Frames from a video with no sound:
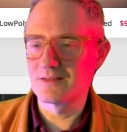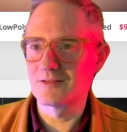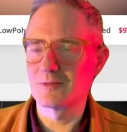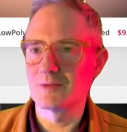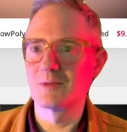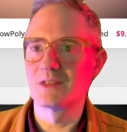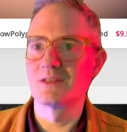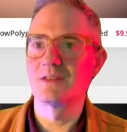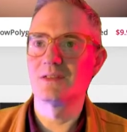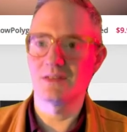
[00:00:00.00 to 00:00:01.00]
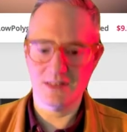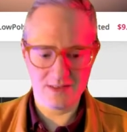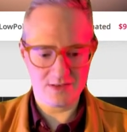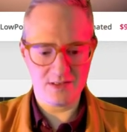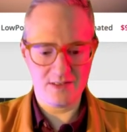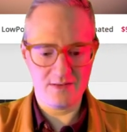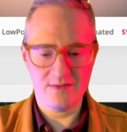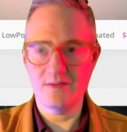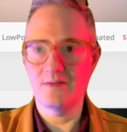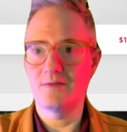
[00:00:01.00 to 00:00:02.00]
what we want. Let's try a
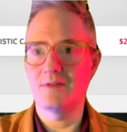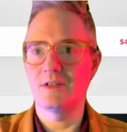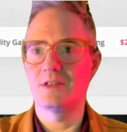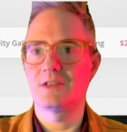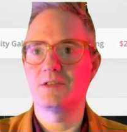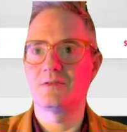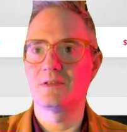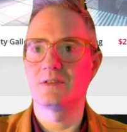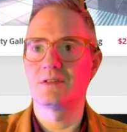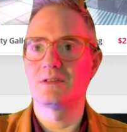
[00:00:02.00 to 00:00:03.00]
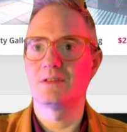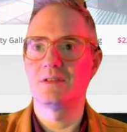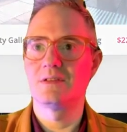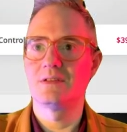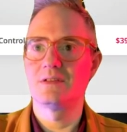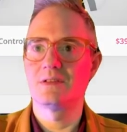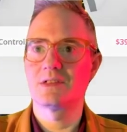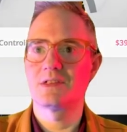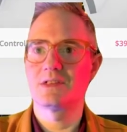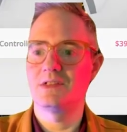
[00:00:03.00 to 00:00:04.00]
virtual
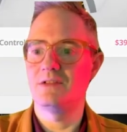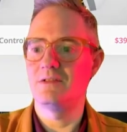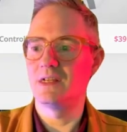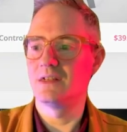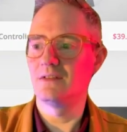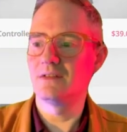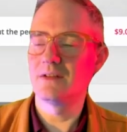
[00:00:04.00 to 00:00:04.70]
studio.